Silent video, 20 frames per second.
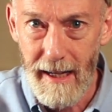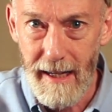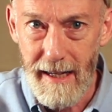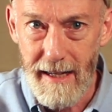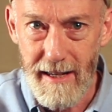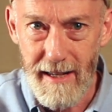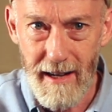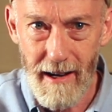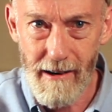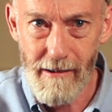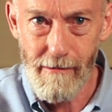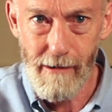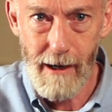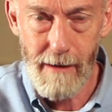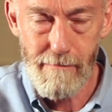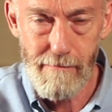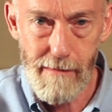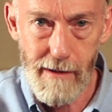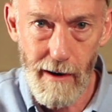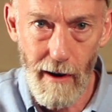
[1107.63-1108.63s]
So
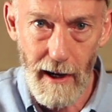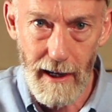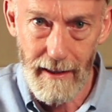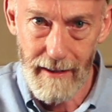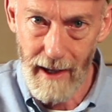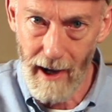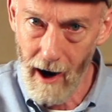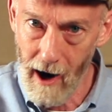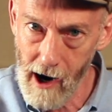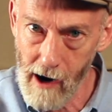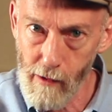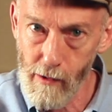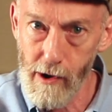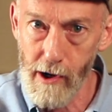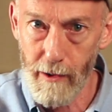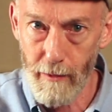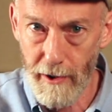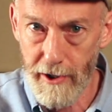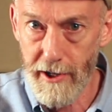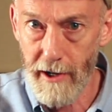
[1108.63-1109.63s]
like the
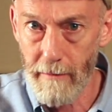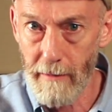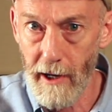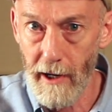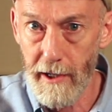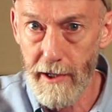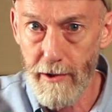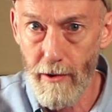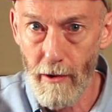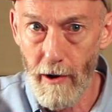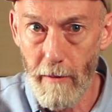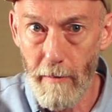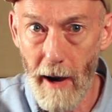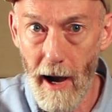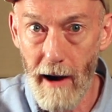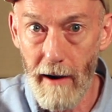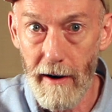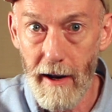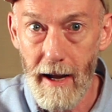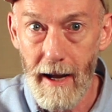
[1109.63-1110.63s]
artwork, which I'm going to talk
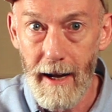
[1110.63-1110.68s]
about,